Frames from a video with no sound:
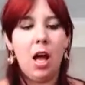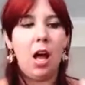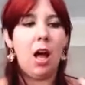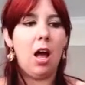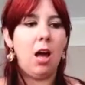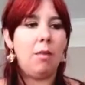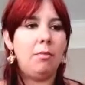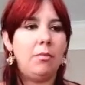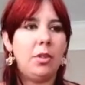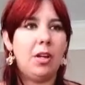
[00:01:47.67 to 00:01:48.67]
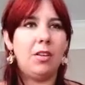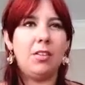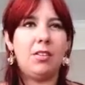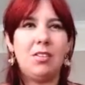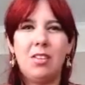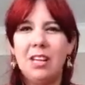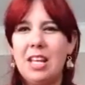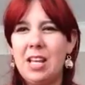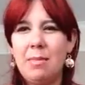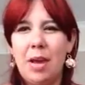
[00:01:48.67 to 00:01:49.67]
it's not like
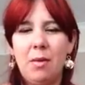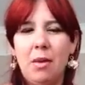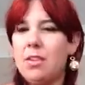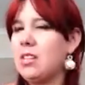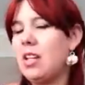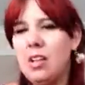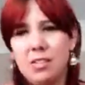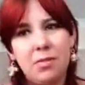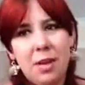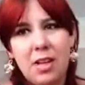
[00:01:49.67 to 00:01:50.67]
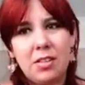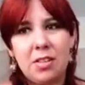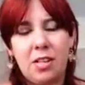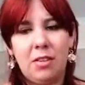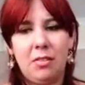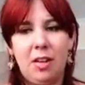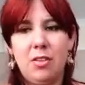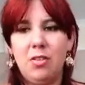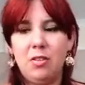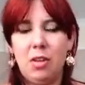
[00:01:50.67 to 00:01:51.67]
eBay where there's like loads of fakes like around.
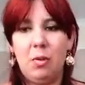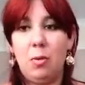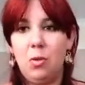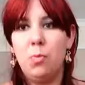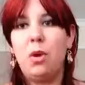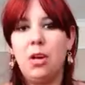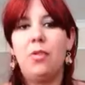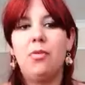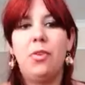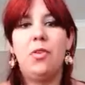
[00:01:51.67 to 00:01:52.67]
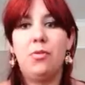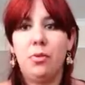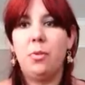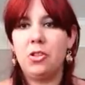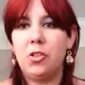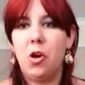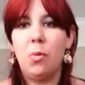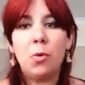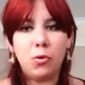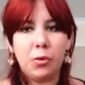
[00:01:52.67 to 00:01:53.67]
When you're buying food from a
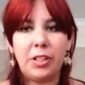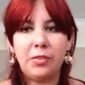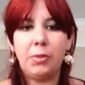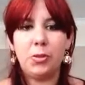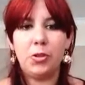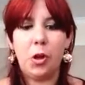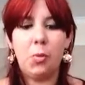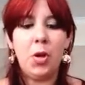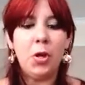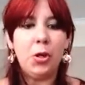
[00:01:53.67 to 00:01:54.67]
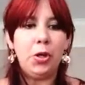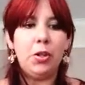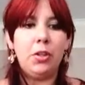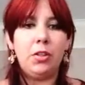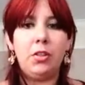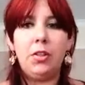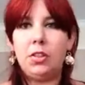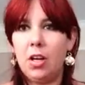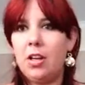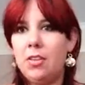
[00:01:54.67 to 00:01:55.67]
shop or drink from a shop, you
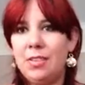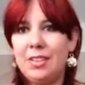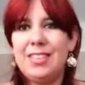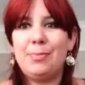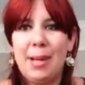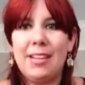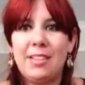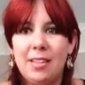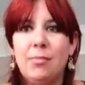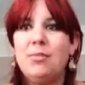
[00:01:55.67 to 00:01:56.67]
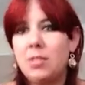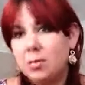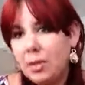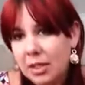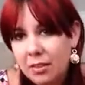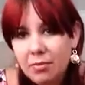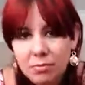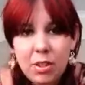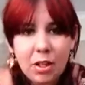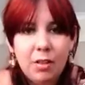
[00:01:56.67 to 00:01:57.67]
kind of expect them to be,
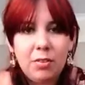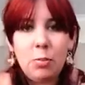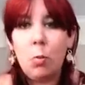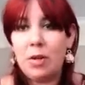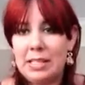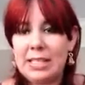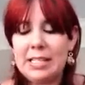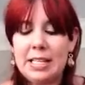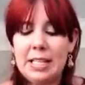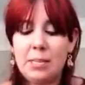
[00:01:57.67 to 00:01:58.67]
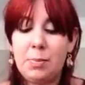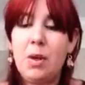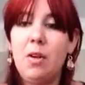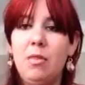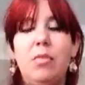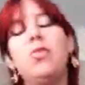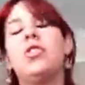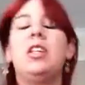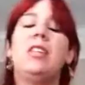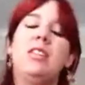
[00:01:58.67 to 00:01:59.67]
what it says it is. But
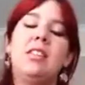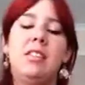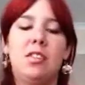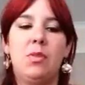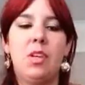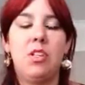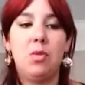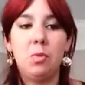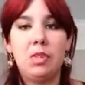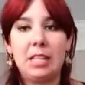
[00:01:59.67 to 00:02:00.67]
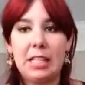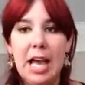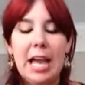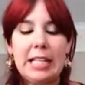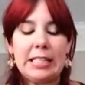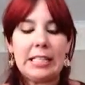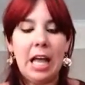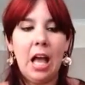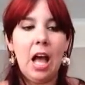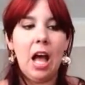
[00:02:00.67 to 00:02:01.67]
unfortunately in this situation it wasn't the case.
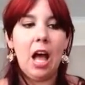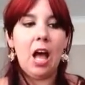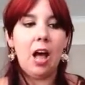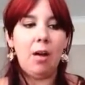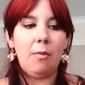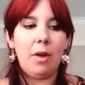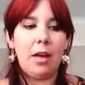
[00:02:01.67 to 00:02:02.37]
And